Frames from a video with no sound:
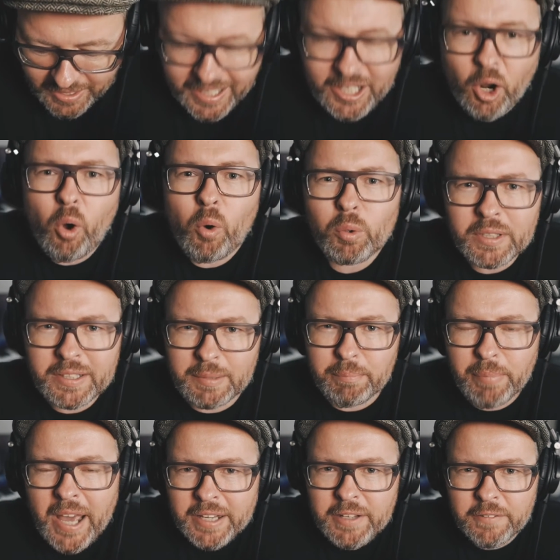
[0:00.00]
can only
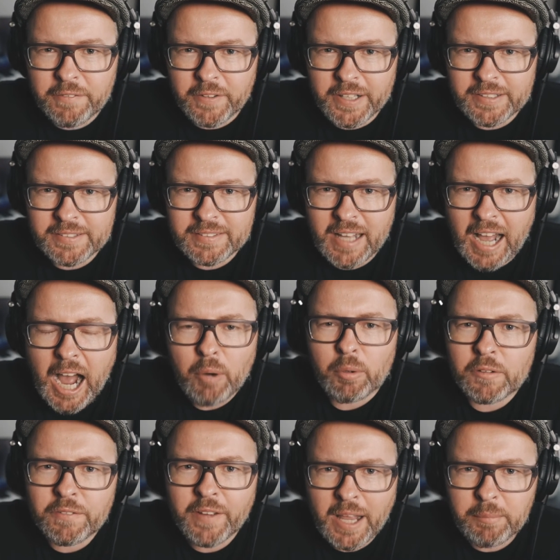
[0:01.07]
benefit
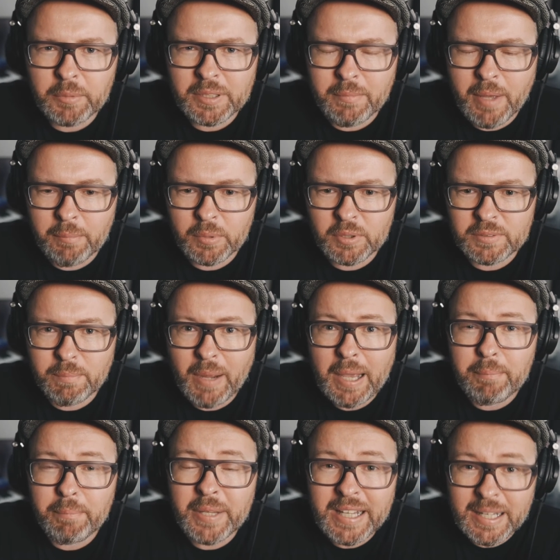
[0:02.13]
our family members
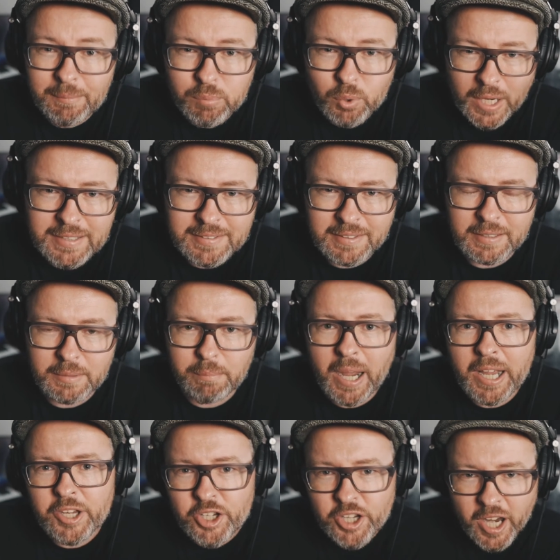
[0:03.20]
by being present,
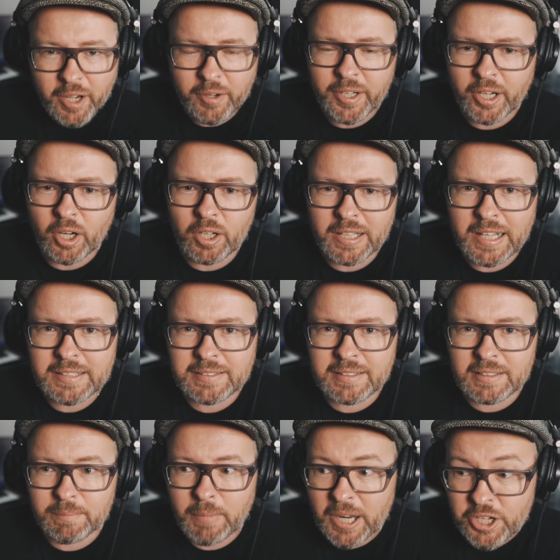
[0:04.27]
by sharing our
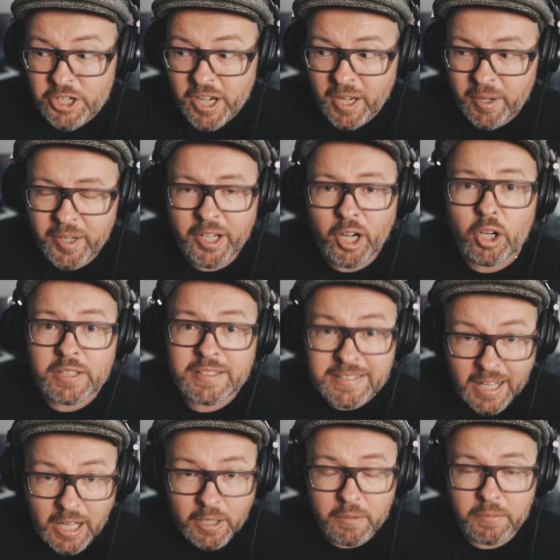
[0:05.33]
lessons, by sharing
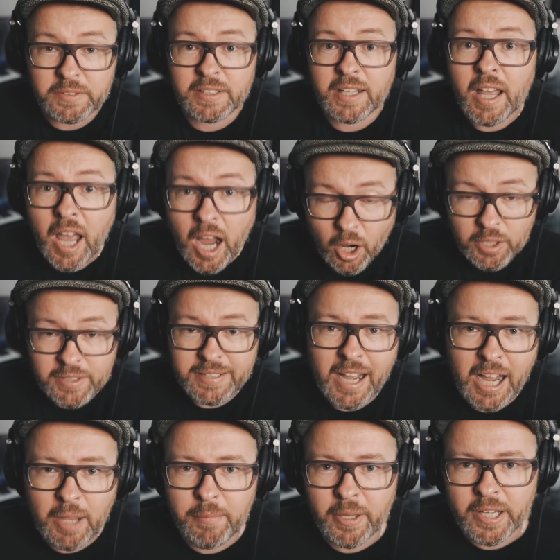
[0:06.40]
ourselves, our
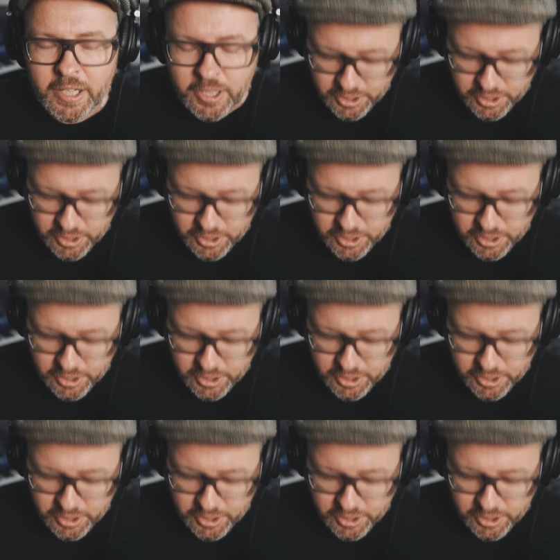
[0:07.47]
time and